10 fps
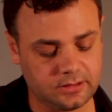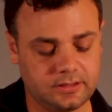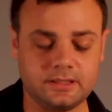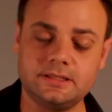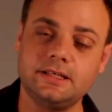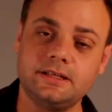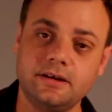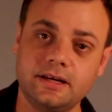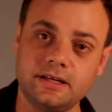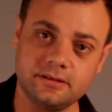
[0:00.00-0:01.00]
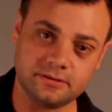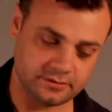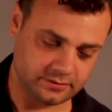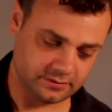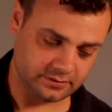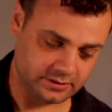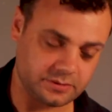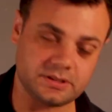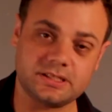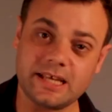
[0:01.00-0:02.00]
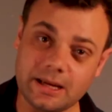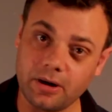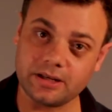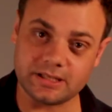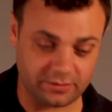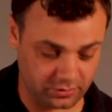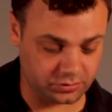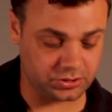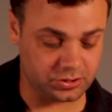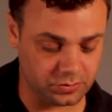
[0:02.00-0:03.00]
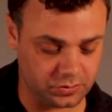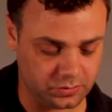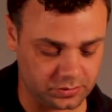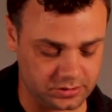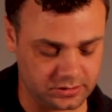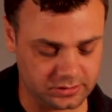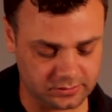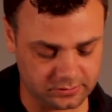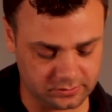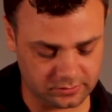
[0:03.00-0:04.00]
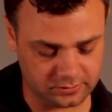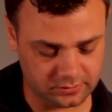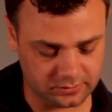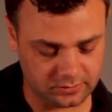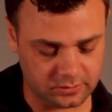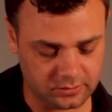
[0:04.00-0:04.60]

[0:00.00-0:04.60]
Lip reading: And D9. So it's the same idea across 2 chords. And